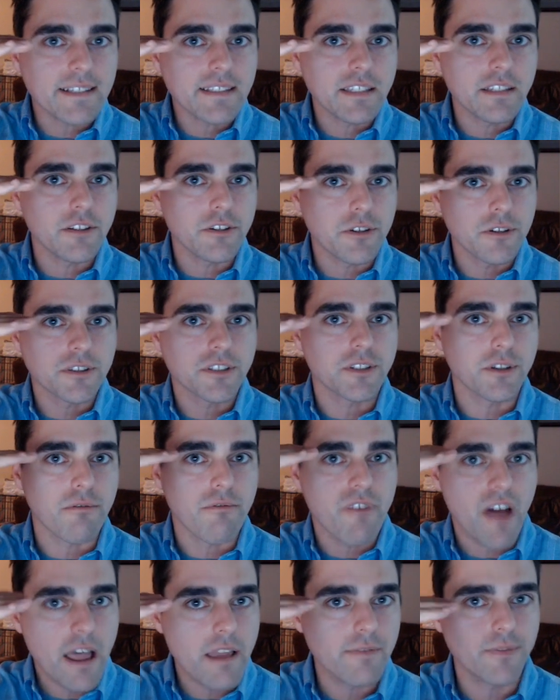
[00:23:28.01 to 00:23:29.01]
in your
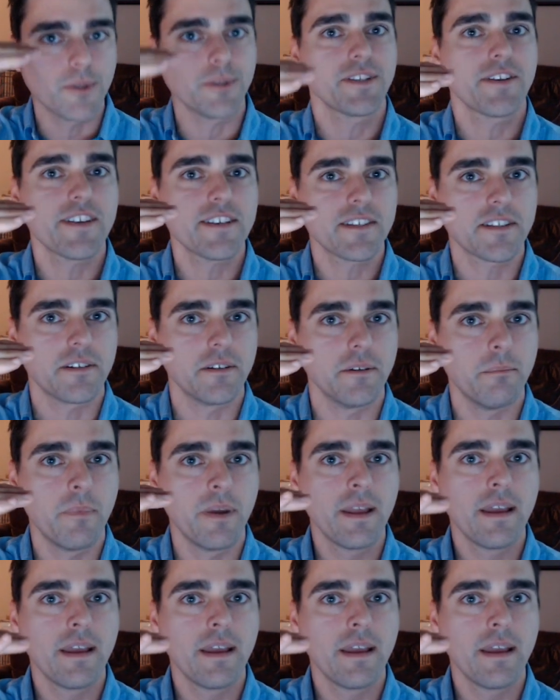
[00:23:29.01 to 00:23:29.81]
survival system